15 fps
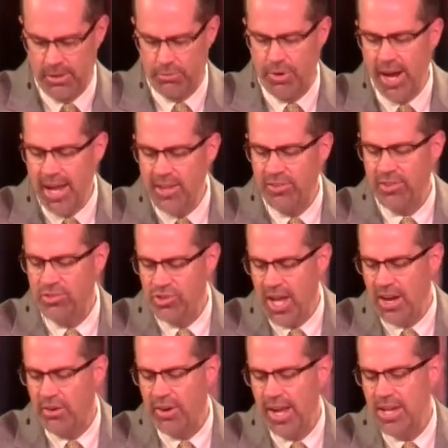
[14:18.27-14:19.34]
Raise a
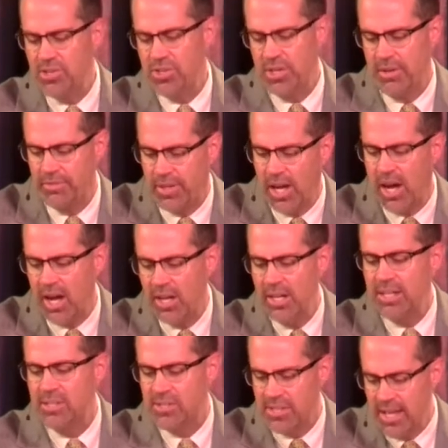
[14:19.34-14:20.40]
generation of
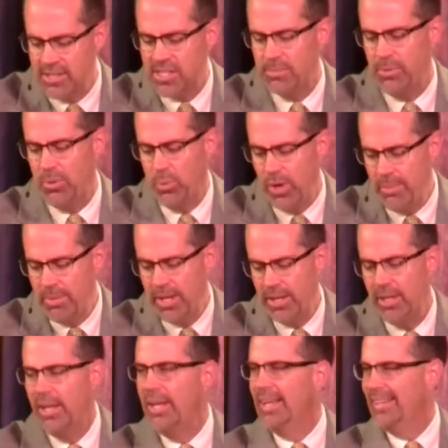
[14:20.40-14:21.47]
godly, sensible
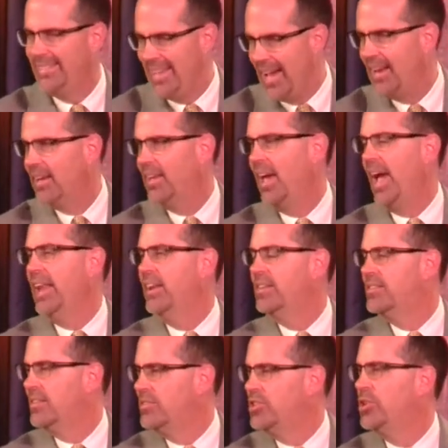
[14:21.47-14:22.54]
women
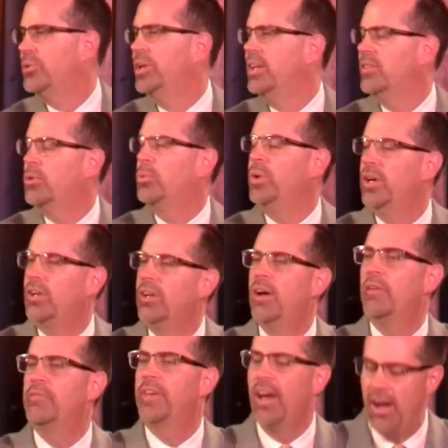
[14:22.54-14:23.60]
dedicated to doing the
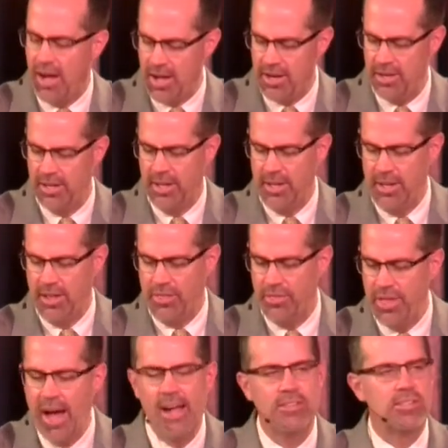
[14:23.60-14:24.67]
will of God.
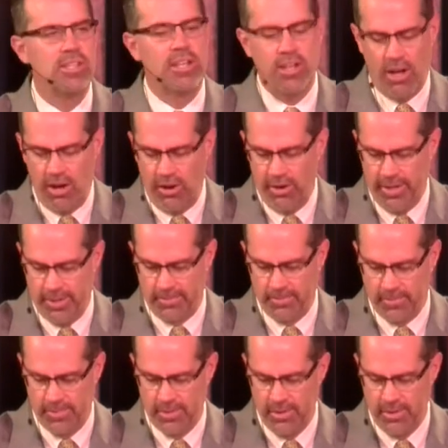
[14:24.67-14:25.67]
That's the calling.